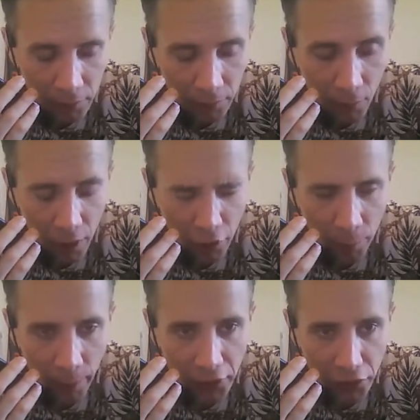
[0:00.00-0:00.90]
My
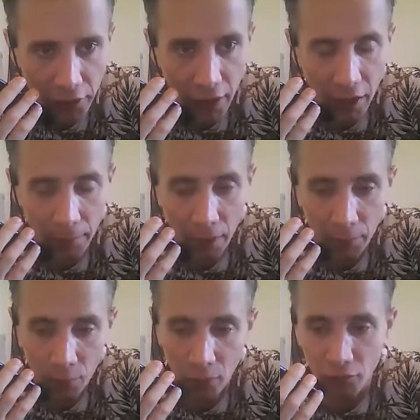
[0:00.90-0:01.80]
occupation, I
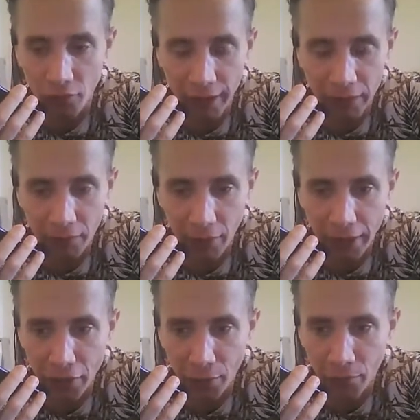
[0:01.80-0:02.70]
was
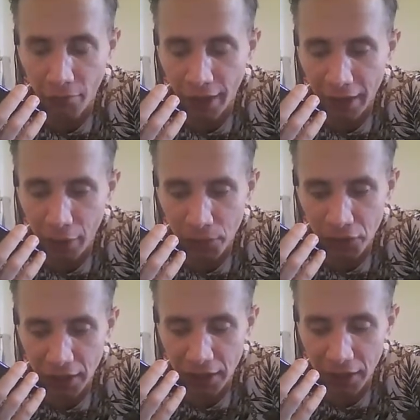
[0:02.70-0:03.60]
radio
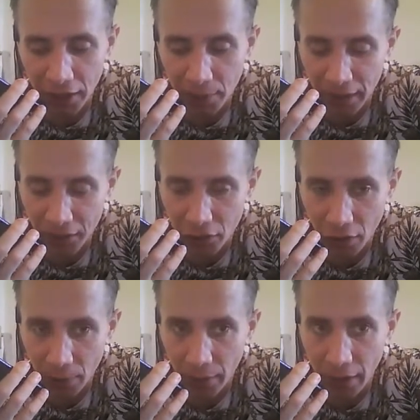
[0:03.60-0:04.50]
presenting in the
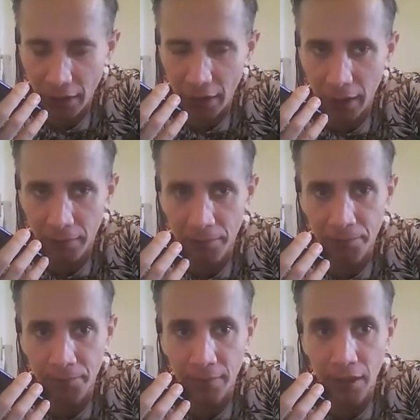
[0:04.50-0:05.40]
meantime, but
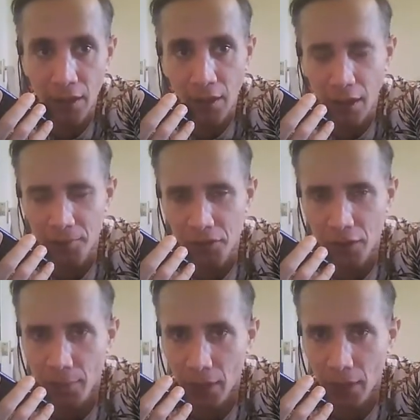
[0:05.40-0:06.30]

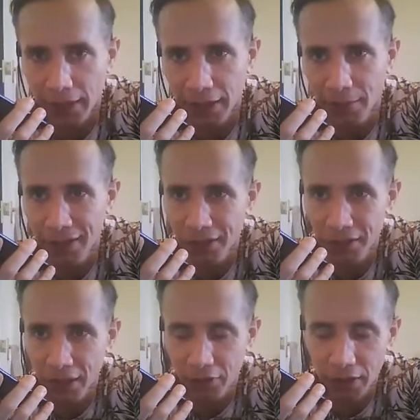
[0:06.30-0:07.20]
my academic
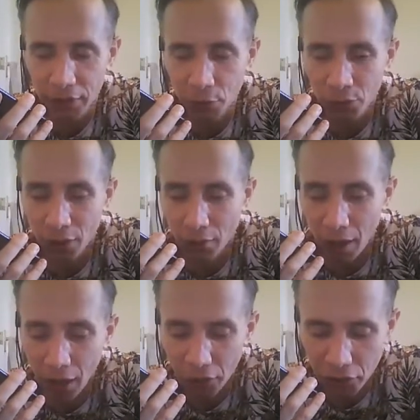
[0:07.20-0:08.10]
integrity is also
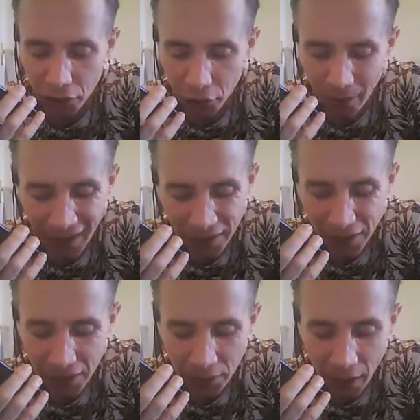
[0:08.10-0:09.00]
arts and
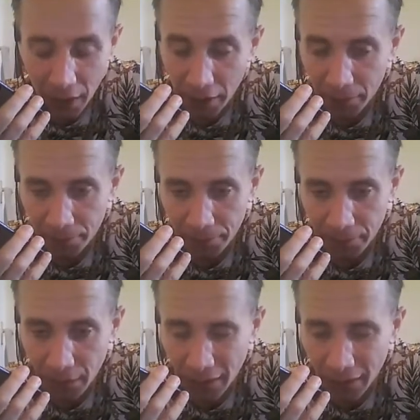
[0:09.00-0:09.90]
humanities
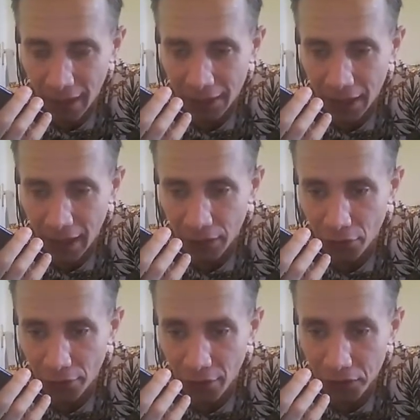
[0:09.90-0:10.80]
at
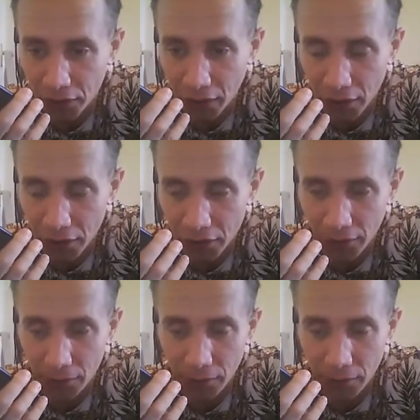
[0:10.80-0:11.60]
university, like yourself.